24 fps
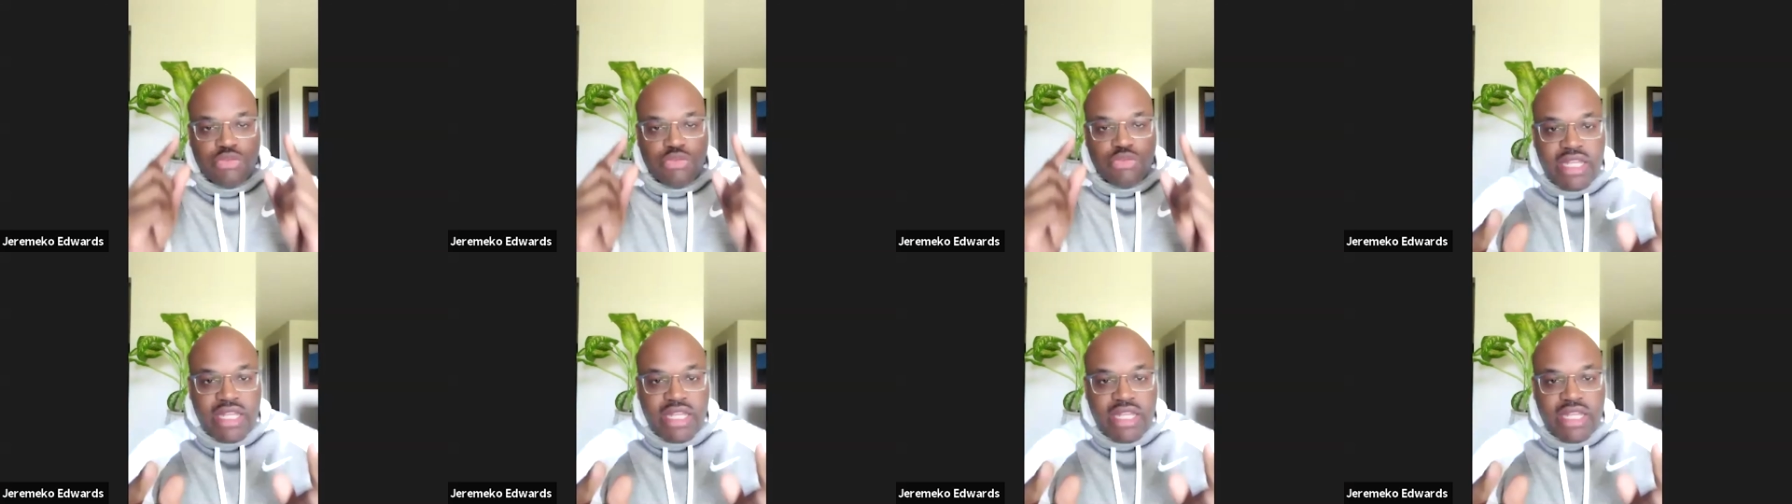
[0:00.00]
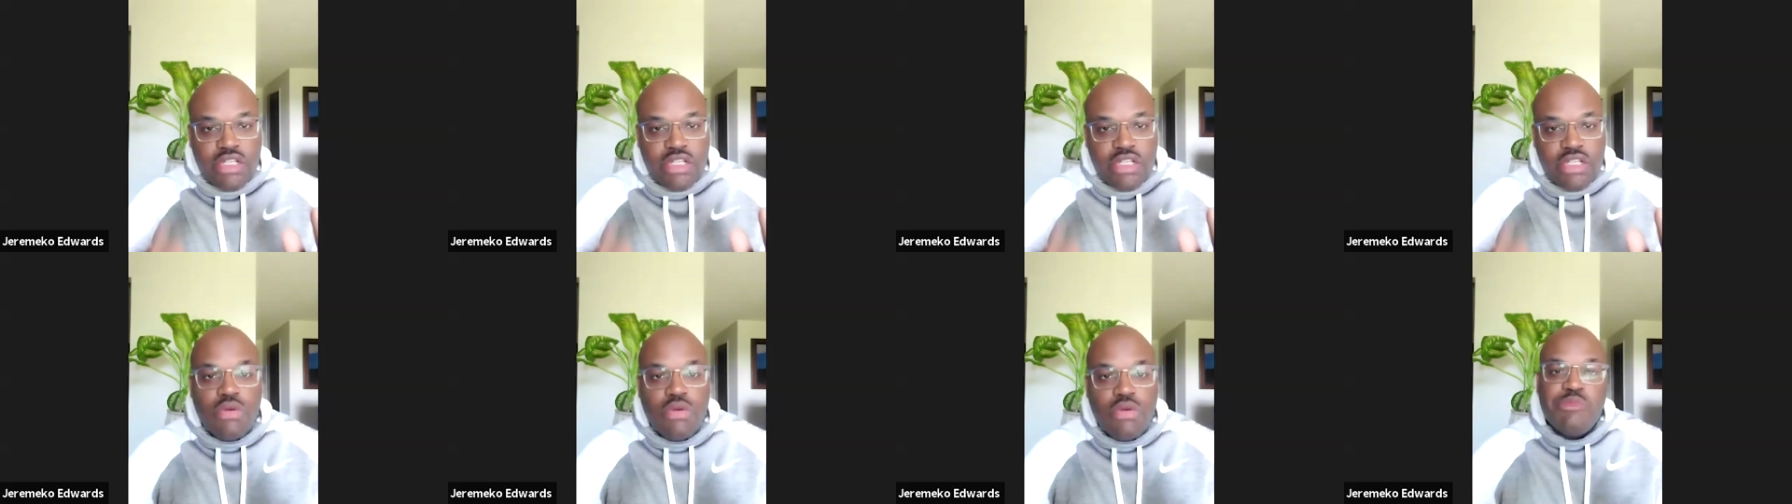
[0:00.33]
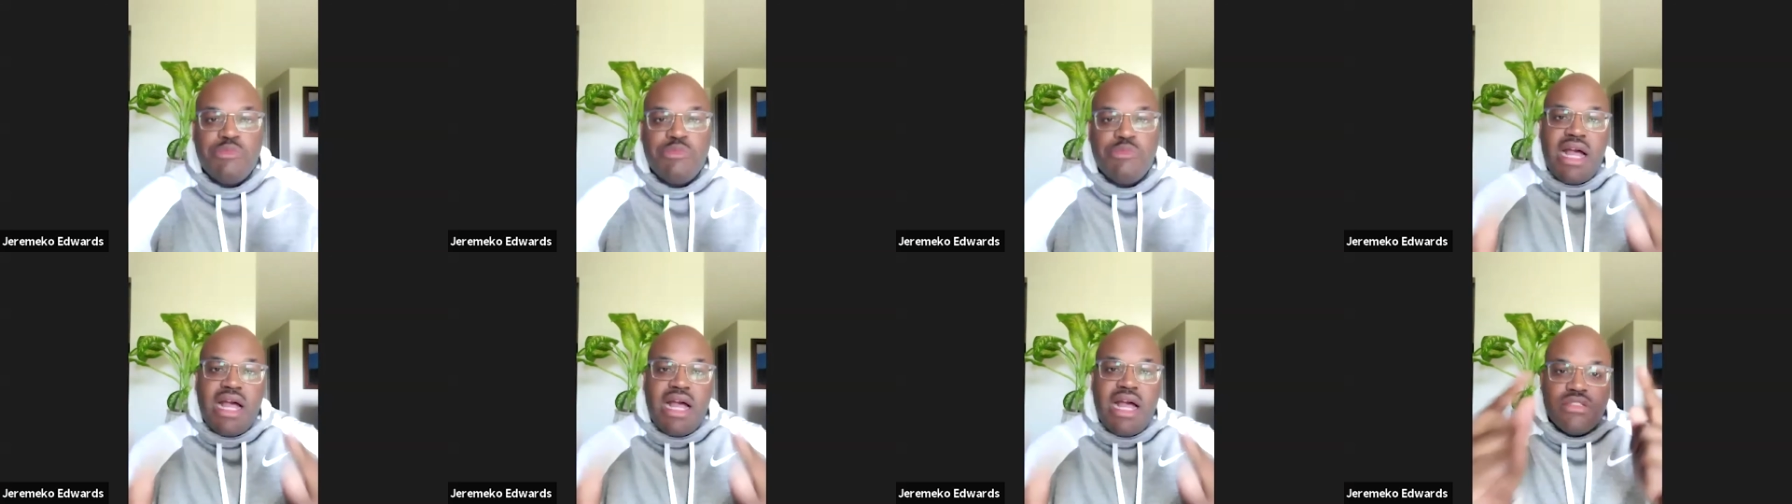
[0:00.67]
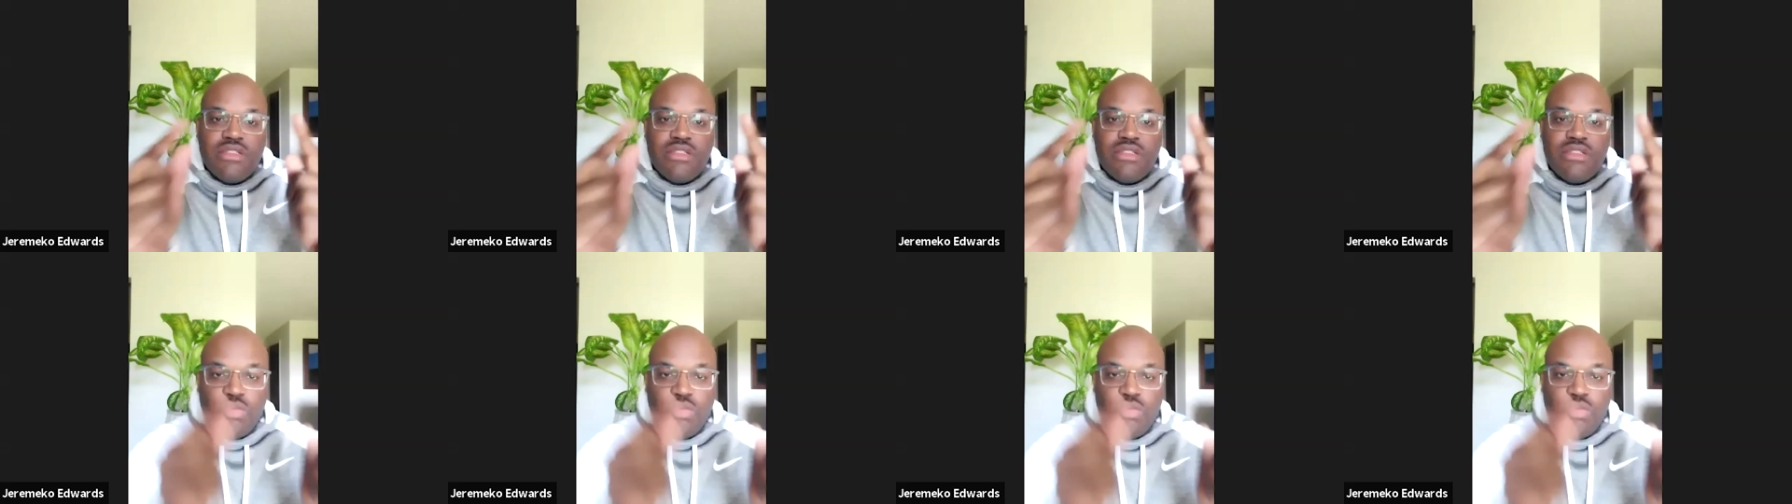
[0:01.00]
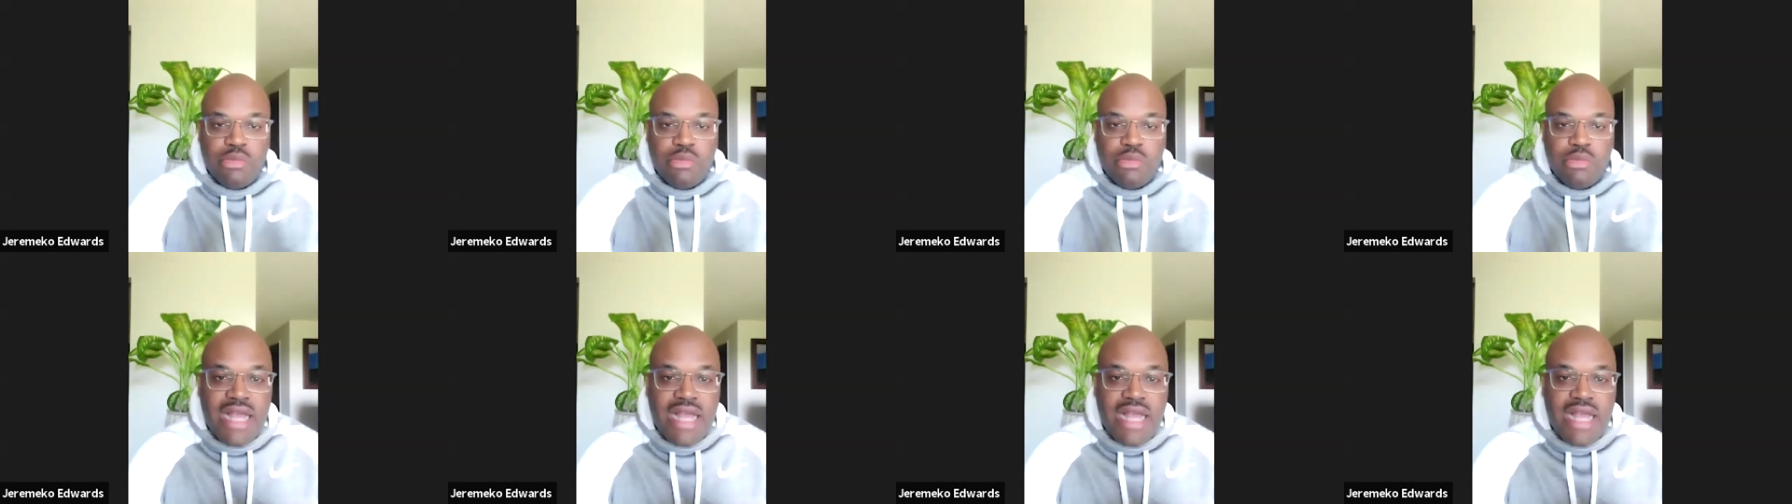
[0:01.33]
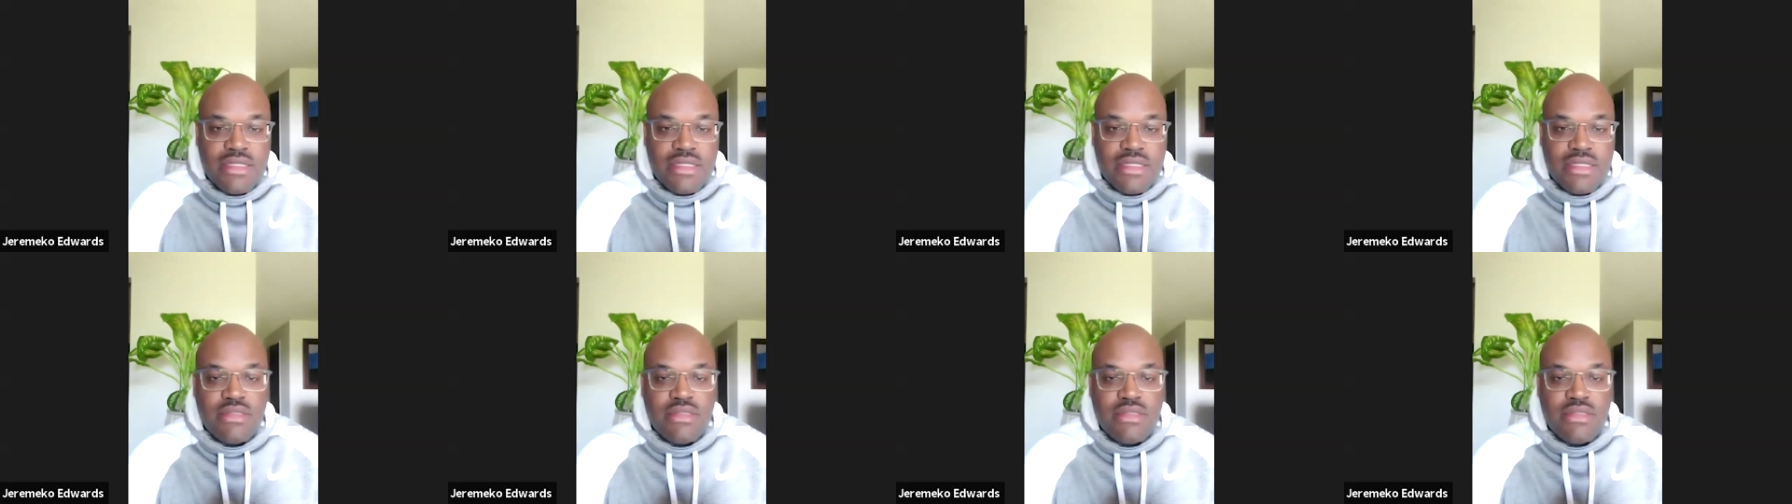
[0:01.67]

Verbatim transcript: in correspondence with your pockets.